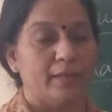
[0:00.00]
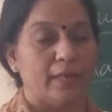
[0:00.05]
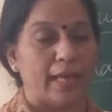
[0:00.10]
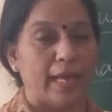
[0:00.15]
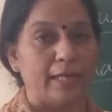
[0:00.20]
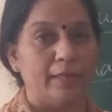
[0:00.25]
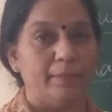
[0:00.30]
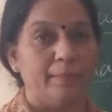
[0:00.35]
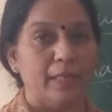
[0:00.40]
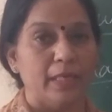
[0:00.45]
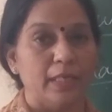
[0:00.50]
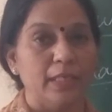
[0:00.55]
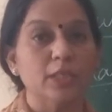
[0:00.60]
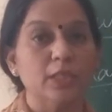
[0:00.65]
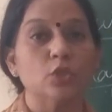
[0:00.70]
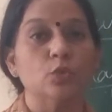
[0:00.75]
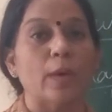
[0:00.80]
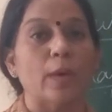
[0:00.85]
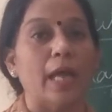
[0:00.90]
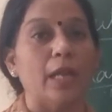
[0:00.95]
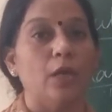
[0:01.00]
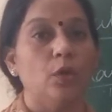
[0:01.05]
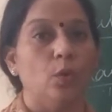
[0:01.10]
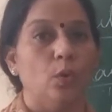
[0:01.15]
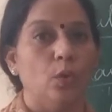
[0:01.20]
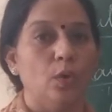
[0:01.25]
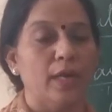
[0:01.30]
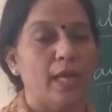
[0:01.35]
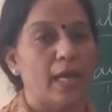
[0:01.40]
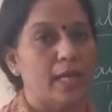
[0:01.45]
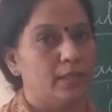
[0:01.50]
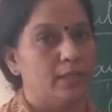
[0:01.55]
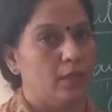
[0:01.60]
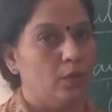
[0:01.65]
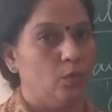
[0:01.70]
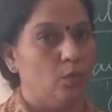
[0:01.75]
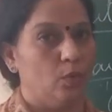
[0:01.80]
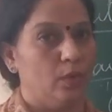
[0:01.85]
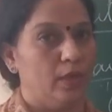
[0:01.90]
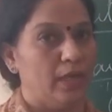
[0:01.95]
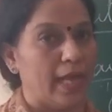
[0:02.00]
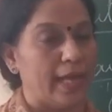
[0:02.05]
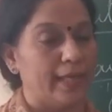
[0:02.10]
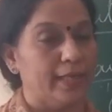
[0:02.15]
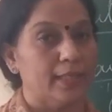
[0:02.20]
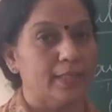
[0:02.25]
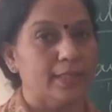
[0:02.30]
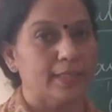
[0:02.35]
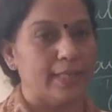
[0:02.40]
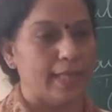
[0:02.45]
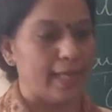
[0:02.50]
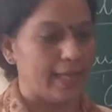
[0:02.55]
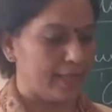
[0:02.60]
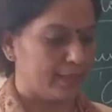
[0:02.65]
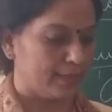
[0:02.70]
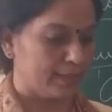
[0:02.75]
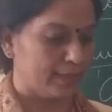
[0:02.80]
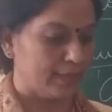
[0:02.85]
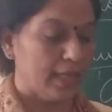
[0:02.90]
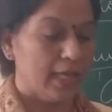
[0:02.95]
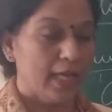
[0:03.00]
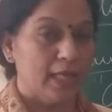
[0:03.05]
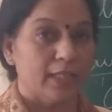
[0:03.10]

animal is swallowed as a whole, like snakes,